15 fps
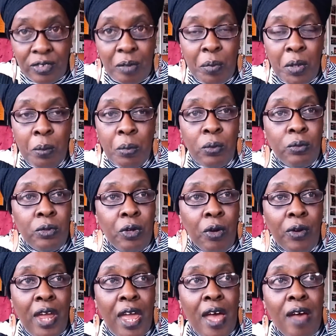Some people who
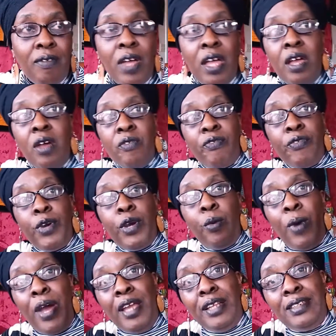don't have free
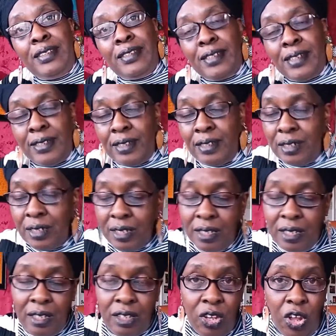weights,
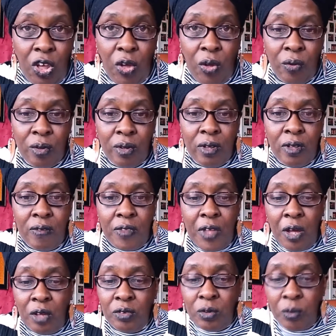
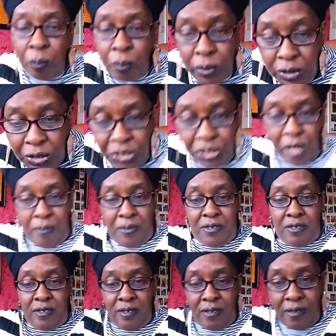they'll do
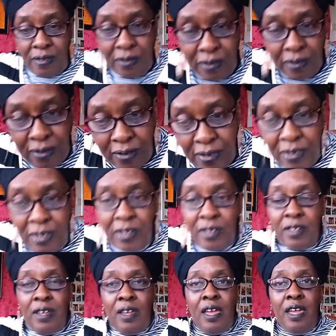push-ups
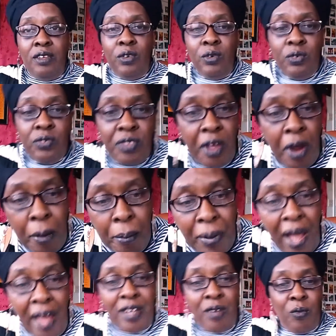and use their
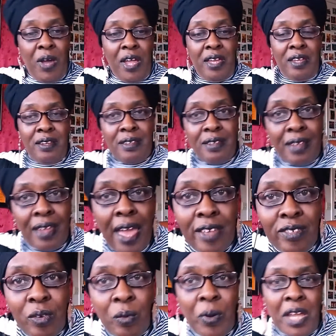body weight
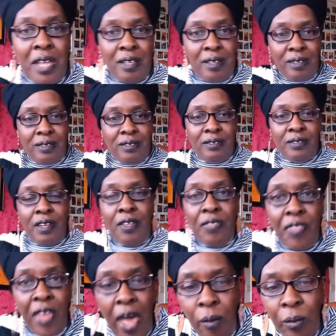as a weight.
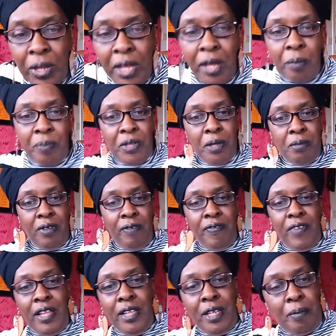And that will help them
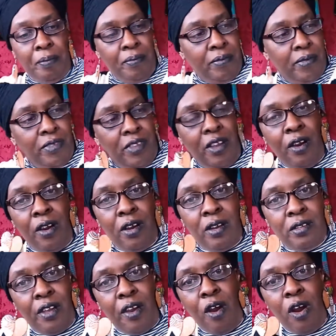develop their
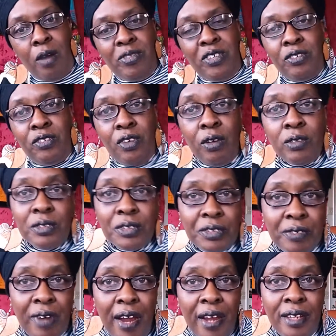arms and
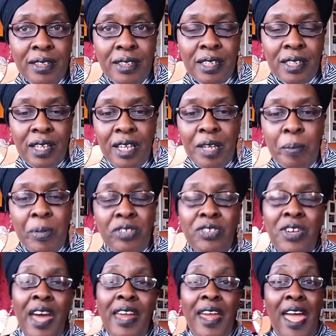shoulders, right? But
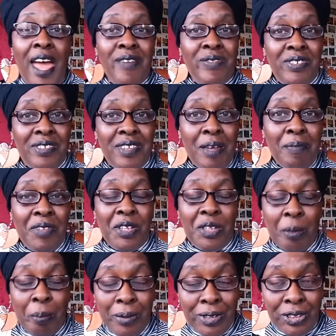you got to have something
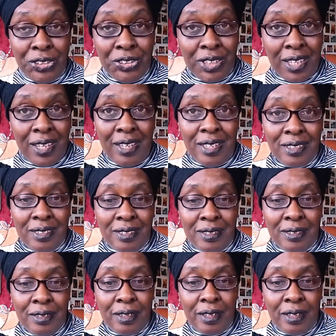to push against.